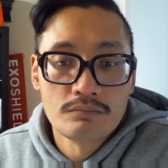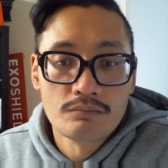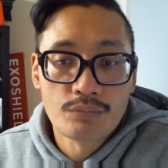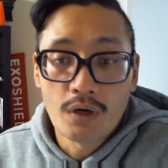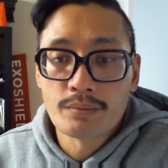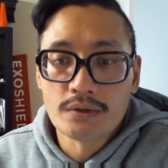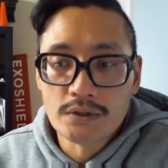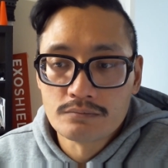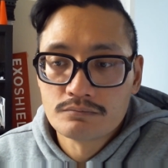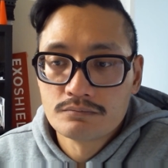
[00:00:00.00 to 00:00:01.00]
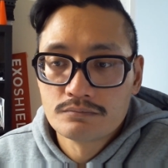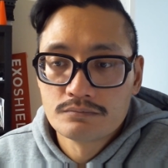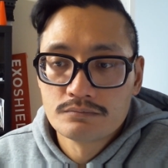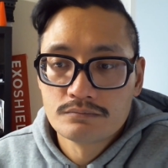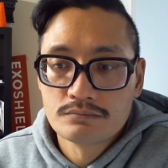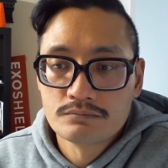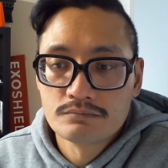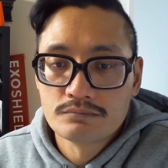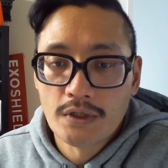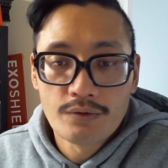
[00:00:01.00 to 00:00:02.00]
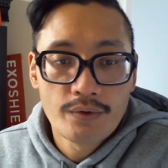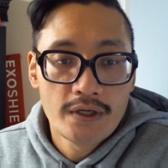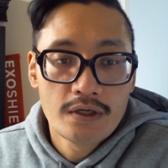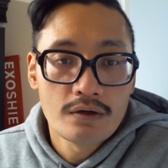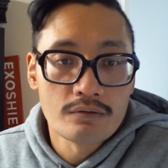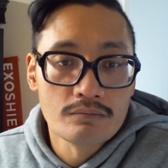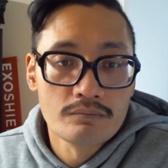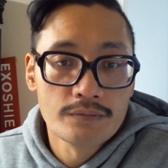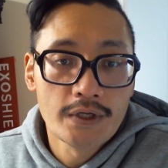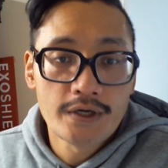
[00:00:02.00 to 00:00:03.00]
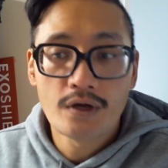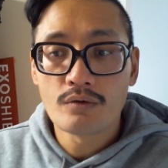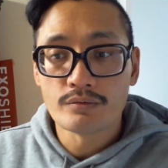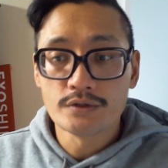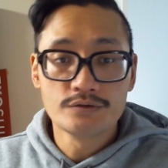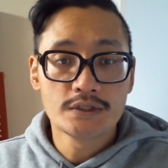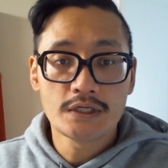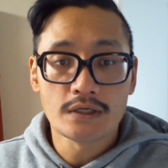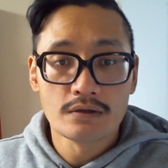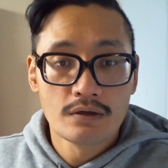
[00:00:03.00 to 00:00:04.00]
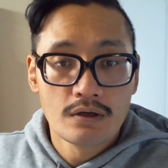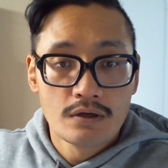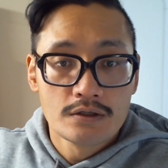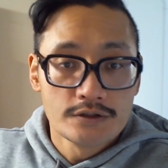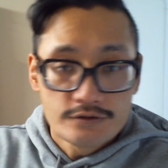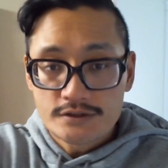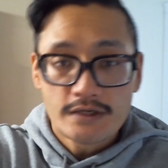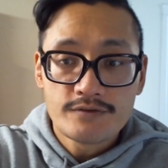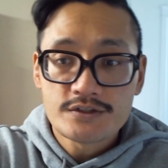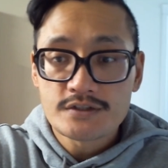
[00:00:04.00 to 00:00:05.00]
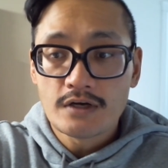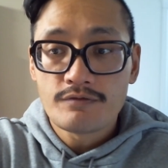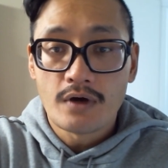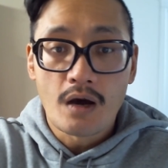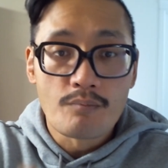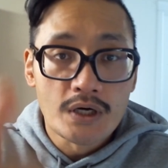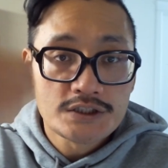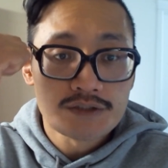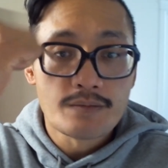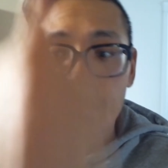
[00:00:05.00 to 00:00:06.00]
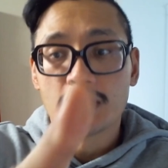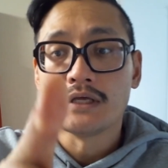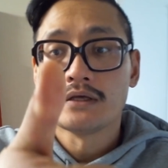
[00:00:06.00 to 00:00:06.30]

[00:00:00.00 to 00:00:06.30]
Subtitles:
properly. And away you go. There you go. You did it. You saved yourself a bunch of money.